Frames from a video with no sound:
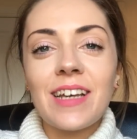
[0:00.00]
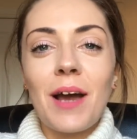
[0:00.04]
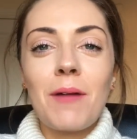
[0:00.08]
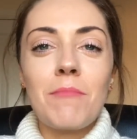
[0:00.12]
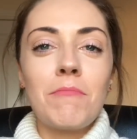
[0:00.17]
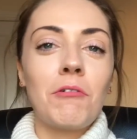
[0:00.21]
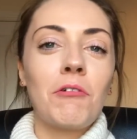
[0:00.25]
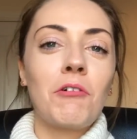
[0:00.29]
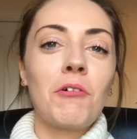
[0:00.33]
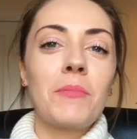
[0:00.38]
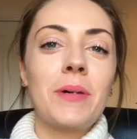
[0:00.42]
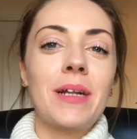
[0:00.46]
I'm
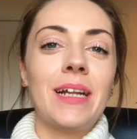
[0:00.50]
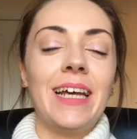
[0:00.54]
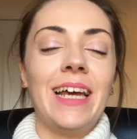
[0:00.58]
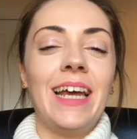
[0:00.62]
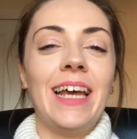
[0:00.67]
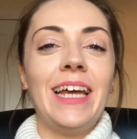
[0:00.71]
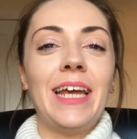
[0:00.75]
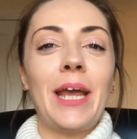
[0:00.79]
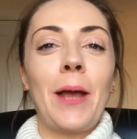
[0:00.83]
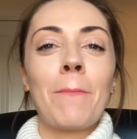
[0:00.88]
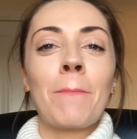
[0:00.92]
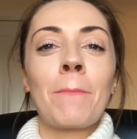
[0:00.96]

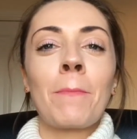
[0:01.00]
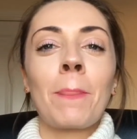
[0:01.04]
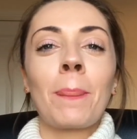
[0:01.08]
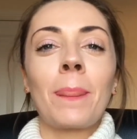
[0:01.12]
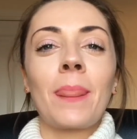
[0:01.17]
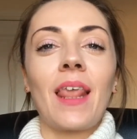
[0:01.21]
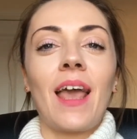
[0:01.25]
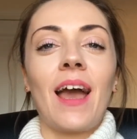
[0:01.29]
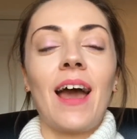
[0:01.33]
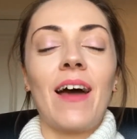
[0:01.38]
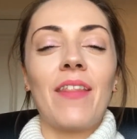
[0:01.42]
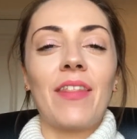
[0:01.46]
normally
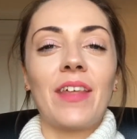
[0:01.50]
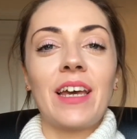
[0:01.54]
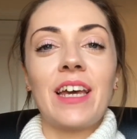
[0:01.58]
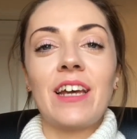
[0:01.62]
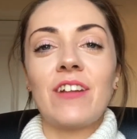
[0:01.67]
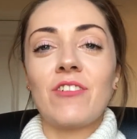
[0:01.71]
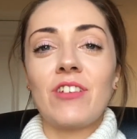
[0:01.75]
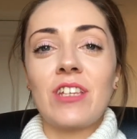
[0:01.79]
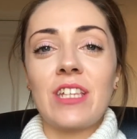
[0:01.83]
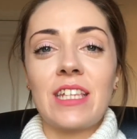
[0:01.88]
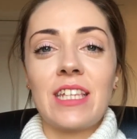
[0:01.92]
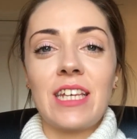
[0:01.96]
at the
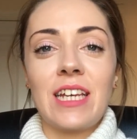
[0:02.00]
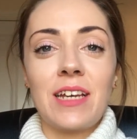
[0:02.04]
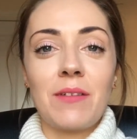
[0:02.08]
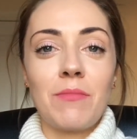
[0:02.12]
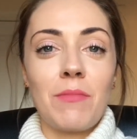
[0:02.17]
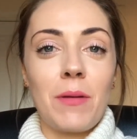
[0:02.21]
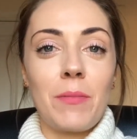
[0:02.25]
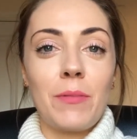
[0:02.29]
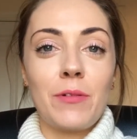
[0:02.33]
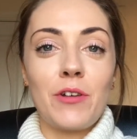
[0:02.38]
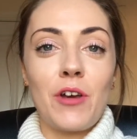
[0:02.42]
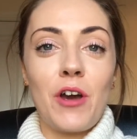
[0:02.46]
kitchen sink in
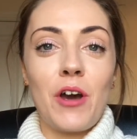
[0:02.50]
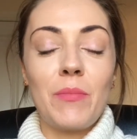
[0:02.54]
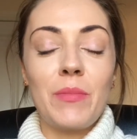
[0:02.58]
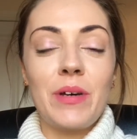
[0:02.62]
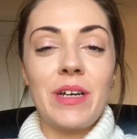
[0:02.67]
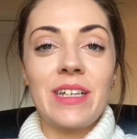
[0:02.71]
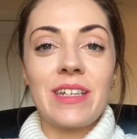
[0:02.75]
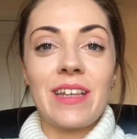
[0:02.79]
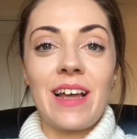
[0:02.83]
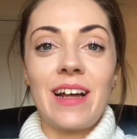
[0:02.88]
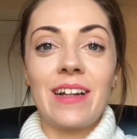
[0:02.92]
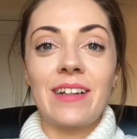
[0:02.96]
my
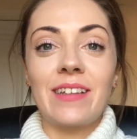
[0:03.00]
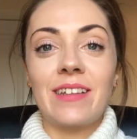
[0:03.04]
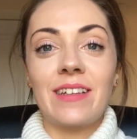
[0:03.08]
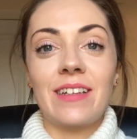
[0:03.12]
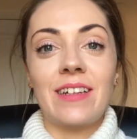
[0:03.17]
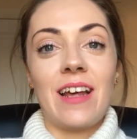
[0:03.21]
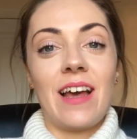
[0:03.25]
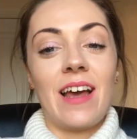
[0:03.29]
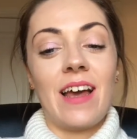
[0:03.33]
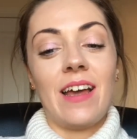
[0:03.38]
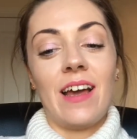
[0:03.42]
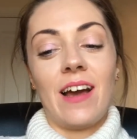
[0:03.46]
pajamas, and
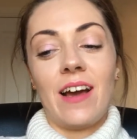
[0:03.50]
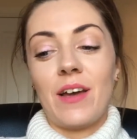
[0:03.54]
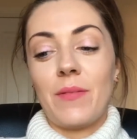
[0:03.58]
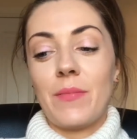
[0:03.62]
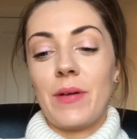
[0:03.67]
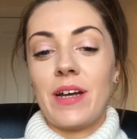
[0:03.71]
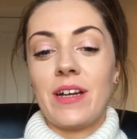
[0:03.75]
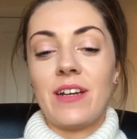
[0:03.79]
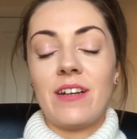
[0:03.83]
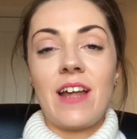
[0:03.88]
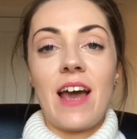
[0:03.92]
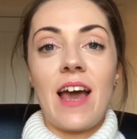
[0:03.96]
today I am
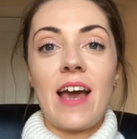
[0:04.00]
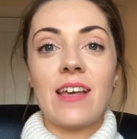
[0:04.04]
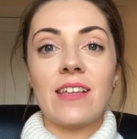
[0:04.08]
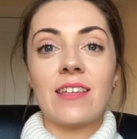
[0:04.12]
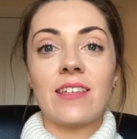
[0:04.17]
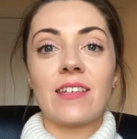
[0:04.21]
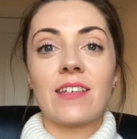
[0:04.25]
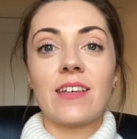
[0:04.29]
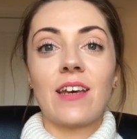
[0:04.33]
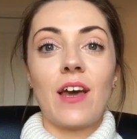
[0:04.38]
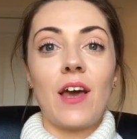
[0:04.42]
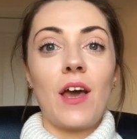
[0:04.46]
at a
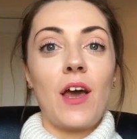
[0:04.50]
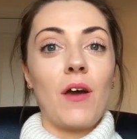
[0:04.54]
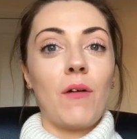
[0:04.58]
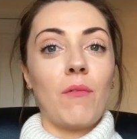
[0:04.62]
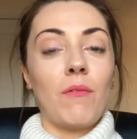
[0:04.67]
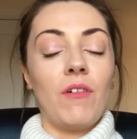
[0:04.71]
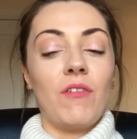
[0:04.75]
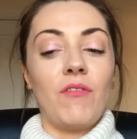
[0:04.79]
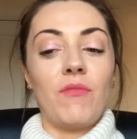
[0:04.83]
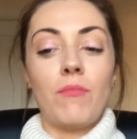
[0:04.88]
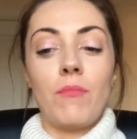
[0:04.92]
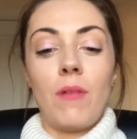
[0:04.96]
desk
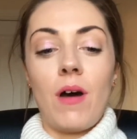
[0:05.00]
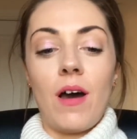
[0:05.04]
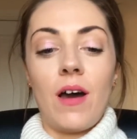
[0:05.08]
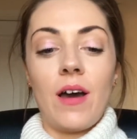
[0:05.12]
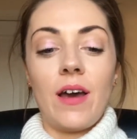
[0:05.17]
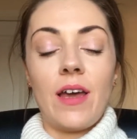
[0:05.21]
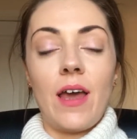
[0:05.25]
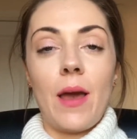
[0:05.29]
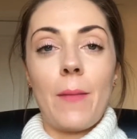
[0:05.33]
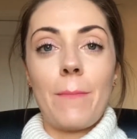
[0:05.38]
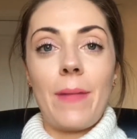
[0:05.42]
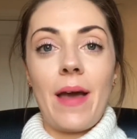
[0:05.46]
with
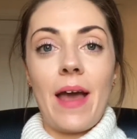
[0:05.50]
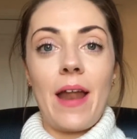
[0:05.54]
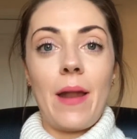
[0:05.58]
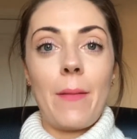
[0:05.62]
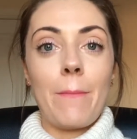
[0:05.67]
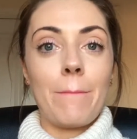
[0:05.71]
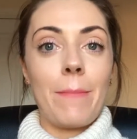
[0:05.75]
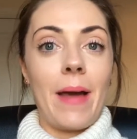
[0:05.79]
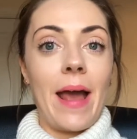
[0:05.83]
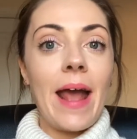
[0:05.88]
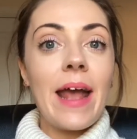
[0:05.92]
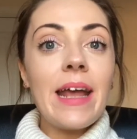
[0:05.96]
my pen
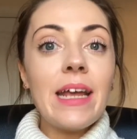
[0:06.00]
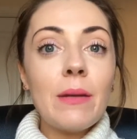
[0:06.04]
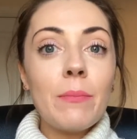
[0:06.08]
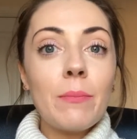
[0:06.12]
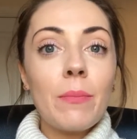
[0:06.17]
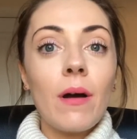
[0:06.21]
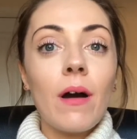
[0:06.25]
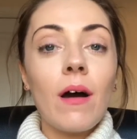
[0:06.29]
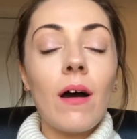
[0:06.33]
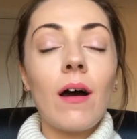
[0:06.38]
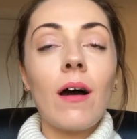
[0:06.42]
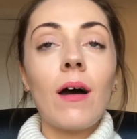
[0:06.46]
and
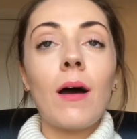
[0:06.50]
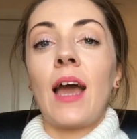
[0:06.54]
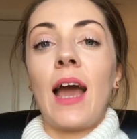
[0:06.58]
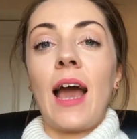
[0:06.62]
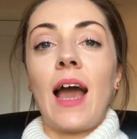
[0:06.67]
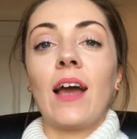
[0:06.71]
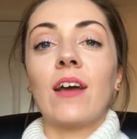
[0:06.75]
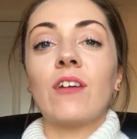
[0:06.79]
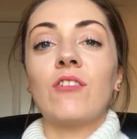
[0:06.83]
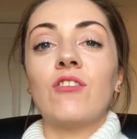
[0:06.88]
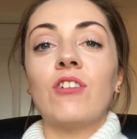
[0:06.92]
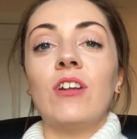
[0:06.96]
paper,
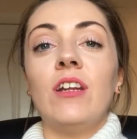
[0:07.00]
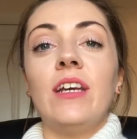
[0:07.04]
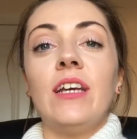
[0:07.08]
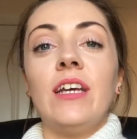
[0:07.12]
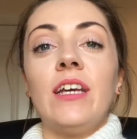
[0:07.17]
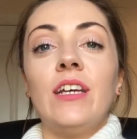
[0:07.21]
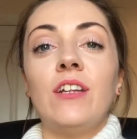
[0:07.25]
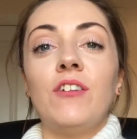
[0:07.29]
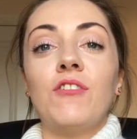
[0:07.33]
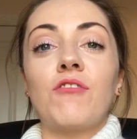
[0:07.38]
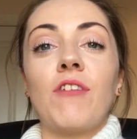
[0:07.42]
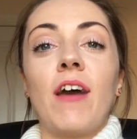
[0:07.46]

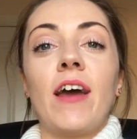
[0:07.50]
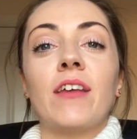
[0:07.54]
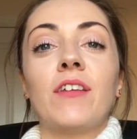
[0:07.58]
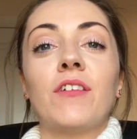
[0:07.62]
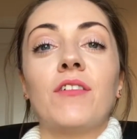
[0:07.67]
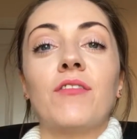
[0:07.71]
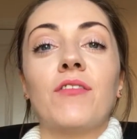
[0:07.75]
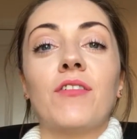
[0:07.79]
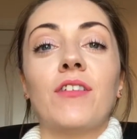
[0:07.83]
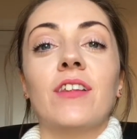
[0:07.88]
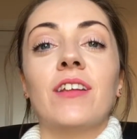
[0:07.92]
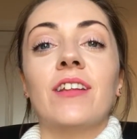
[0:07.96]
actually dressed
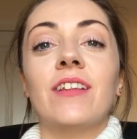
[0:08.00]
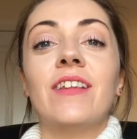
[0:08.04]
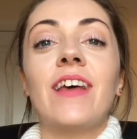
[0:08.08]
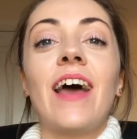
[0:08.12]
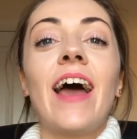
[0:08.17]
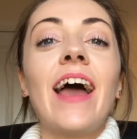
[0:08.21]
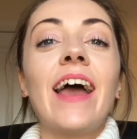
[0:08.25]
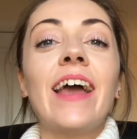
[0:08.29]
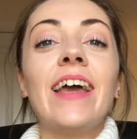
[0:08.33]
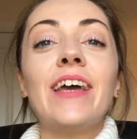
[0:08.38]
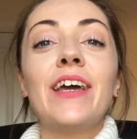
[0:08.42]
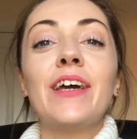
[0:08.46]
for the
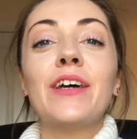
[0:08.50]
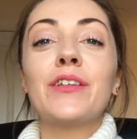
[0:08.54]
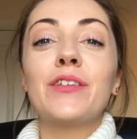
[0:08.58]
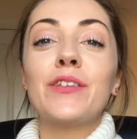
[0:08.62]
day.